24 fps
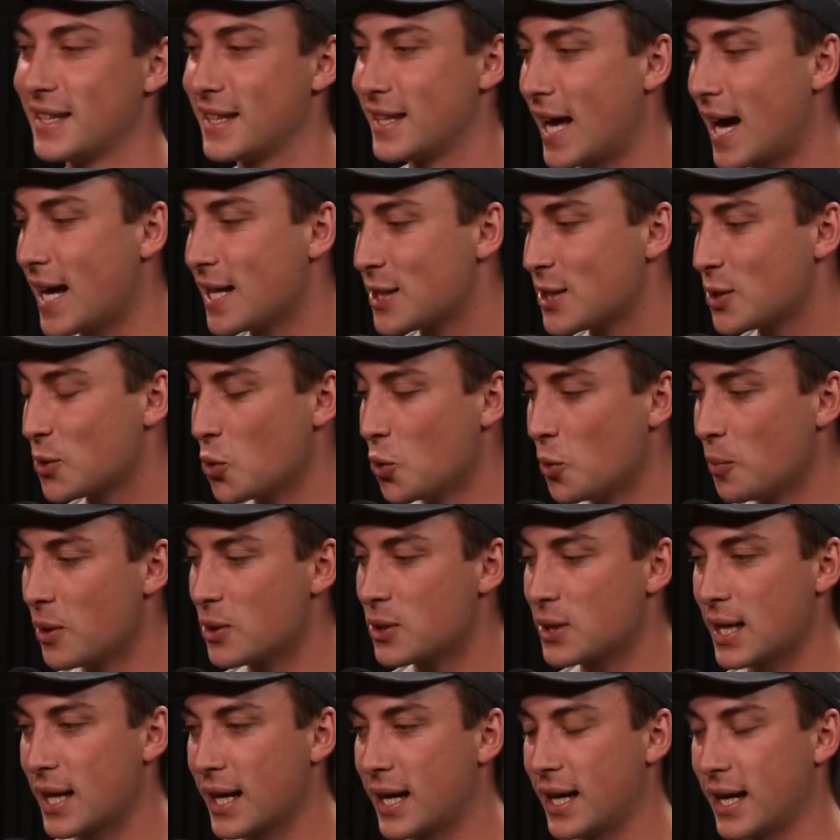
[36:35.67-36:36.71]
that's
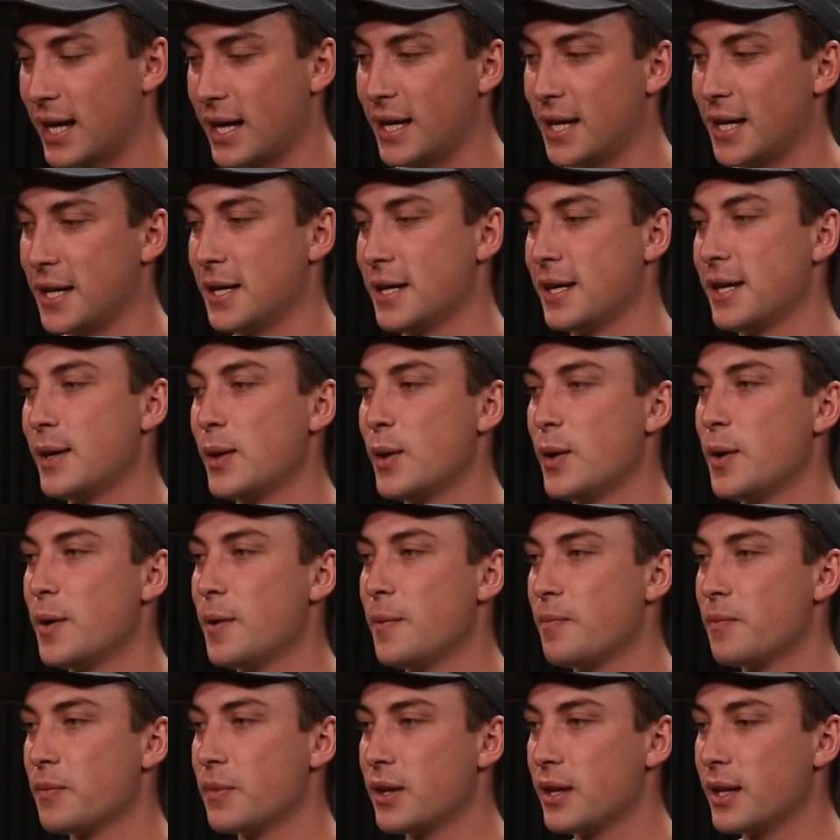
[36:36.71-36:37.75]
almost like
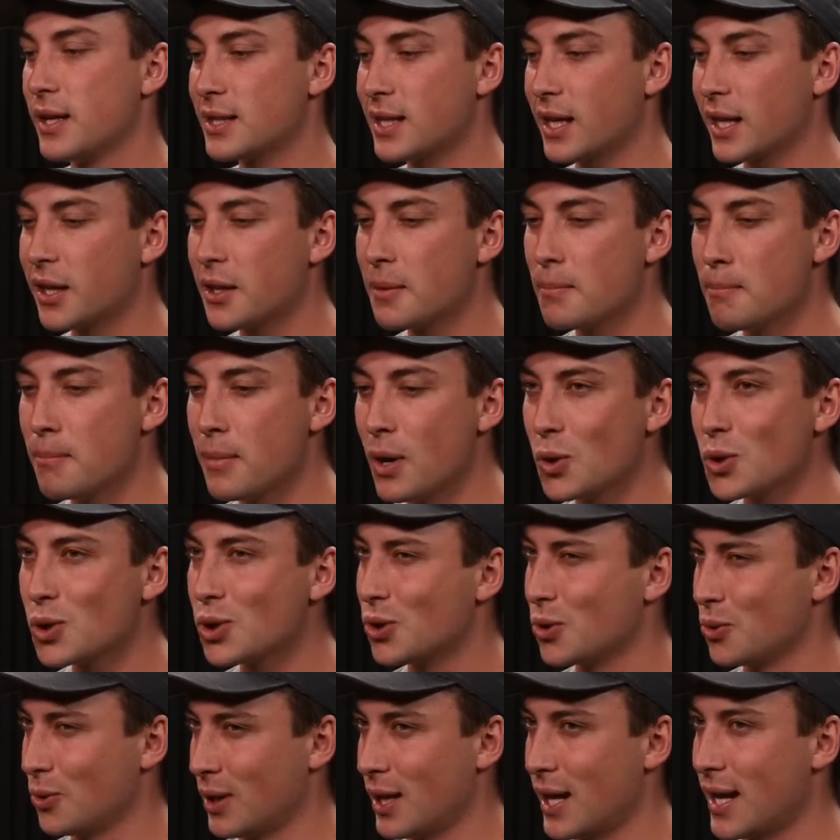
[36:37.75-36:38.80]
it's like an
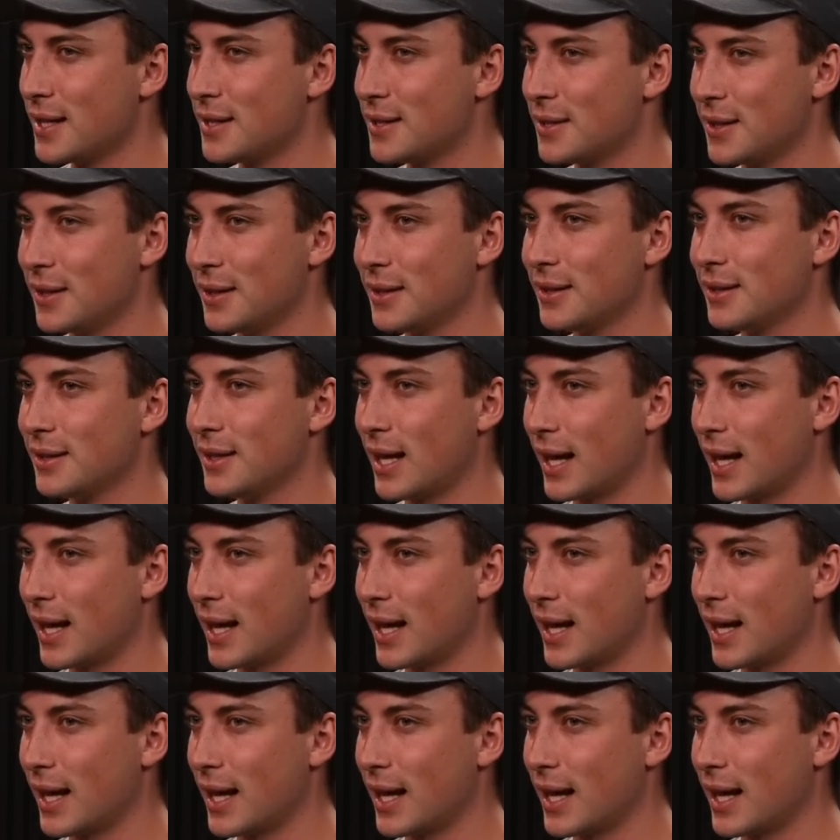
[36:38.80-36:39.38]
emotional lesson.